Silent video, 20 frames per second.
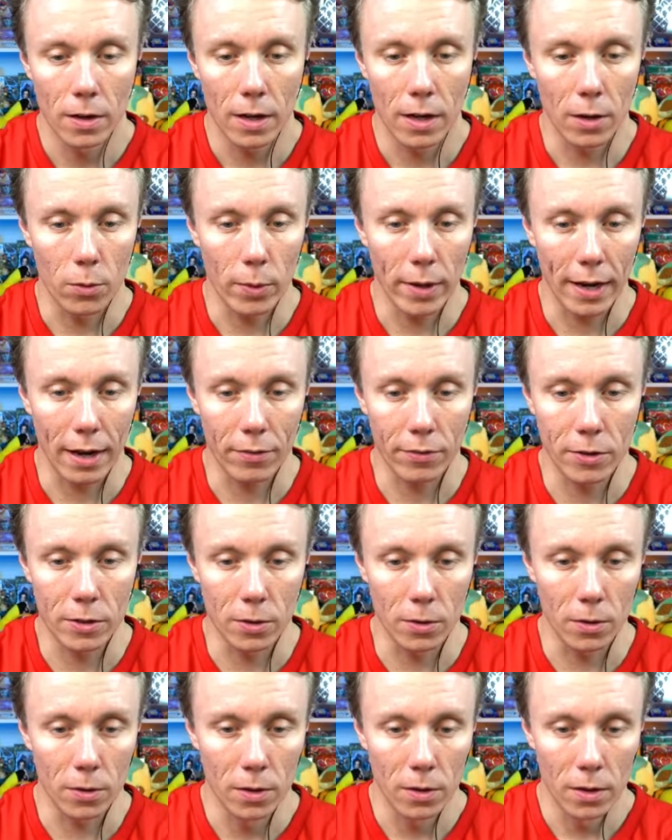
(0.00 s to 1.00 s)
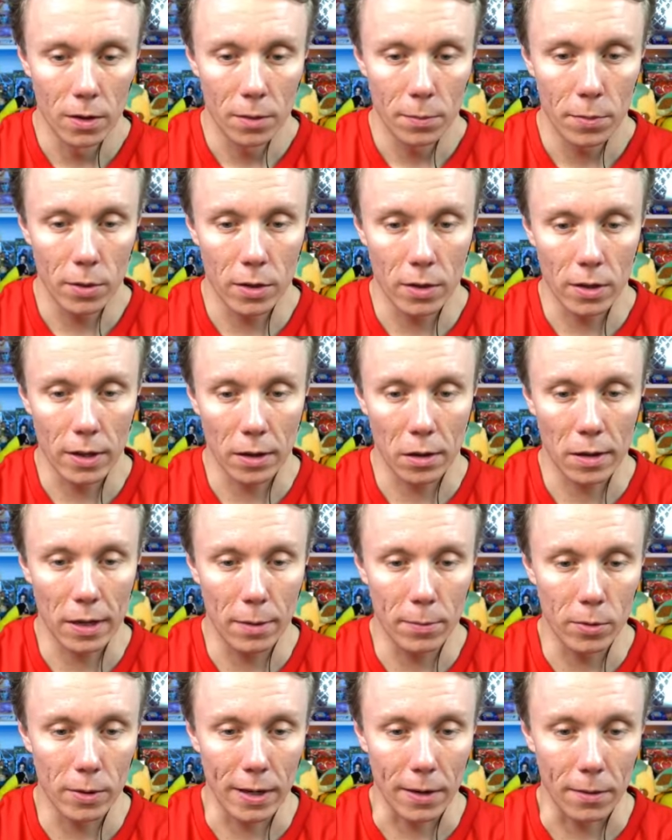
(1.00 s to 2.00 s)
Uh, we have to put the next
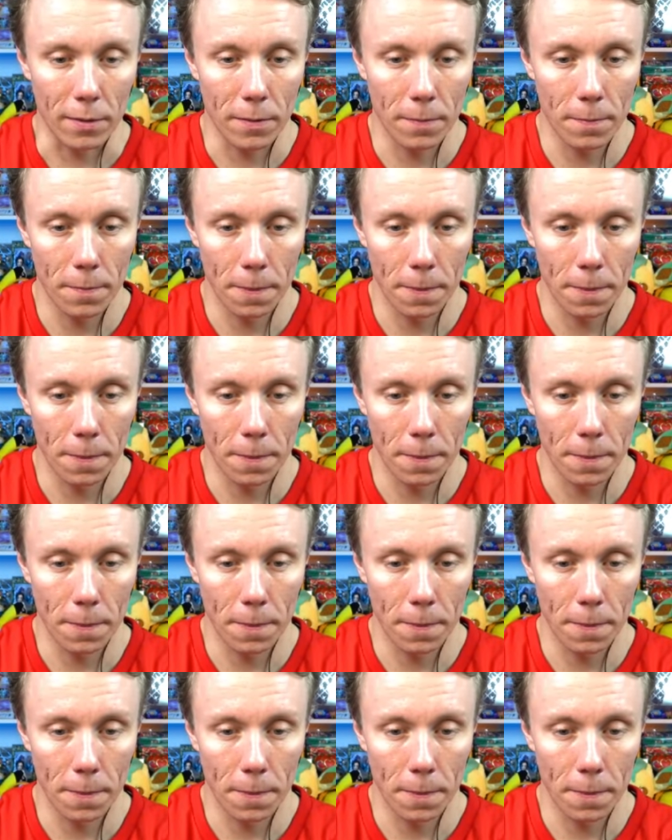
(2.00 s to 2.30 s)
table down.